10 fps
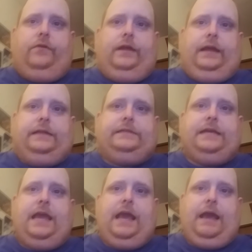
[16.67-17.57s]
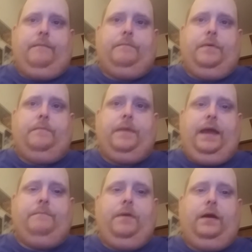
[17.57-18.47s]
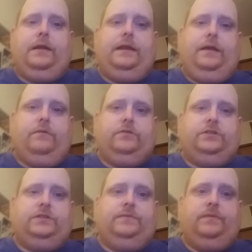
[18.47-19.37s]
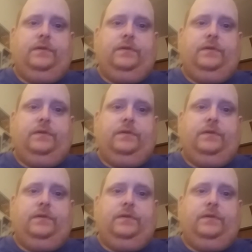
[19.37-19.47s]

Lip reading: the Tampa Bay Buccaneers.